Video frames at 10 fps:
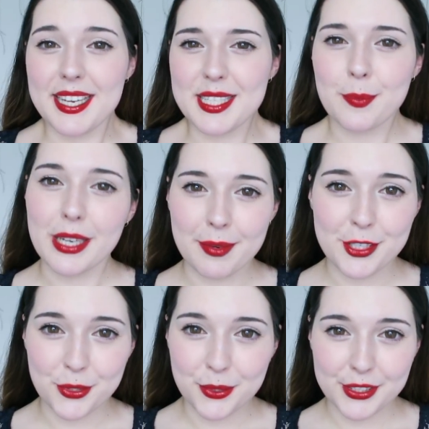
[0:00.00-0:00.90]
is pretty
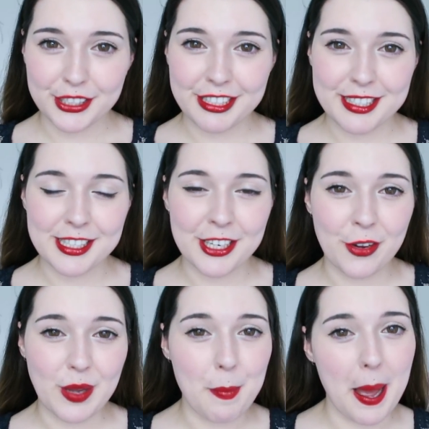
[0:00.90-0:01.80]
much all you need to
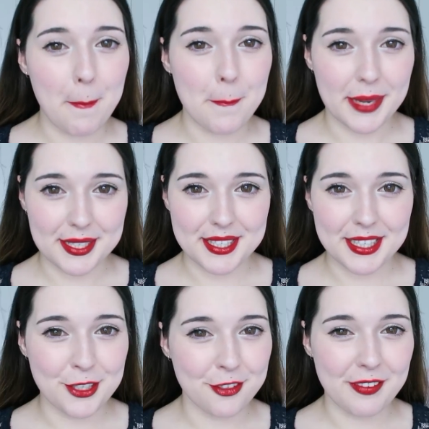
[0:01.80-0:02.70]
know about
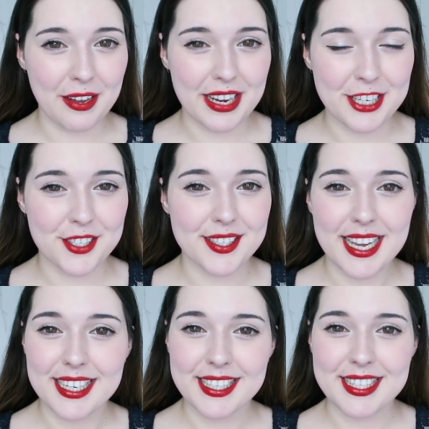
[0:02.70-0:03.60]
mixing your foundations
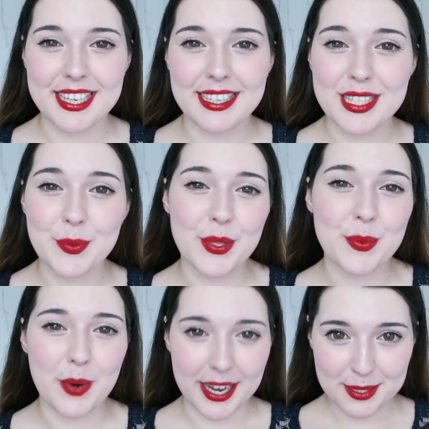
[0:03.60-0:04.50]
and concealers with
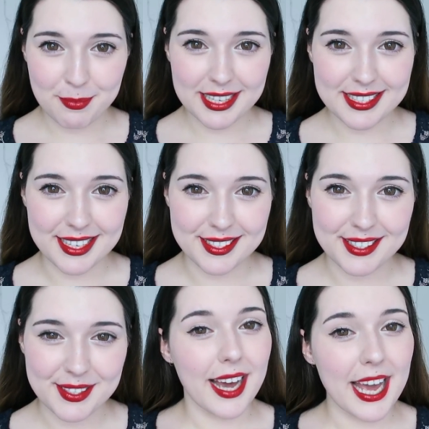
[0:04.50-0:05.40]
white
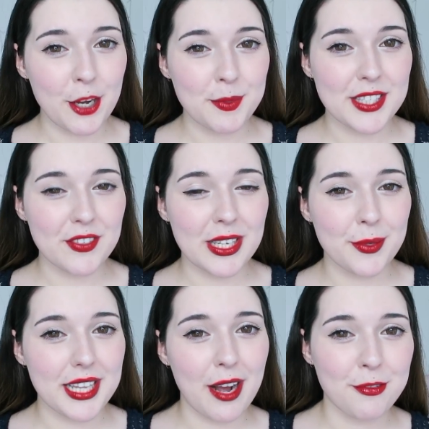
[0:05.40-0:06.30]
mixers. I hope this video
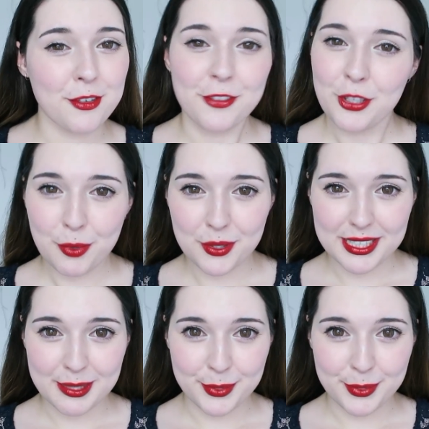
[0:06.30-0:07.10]
was helpful for you porcelain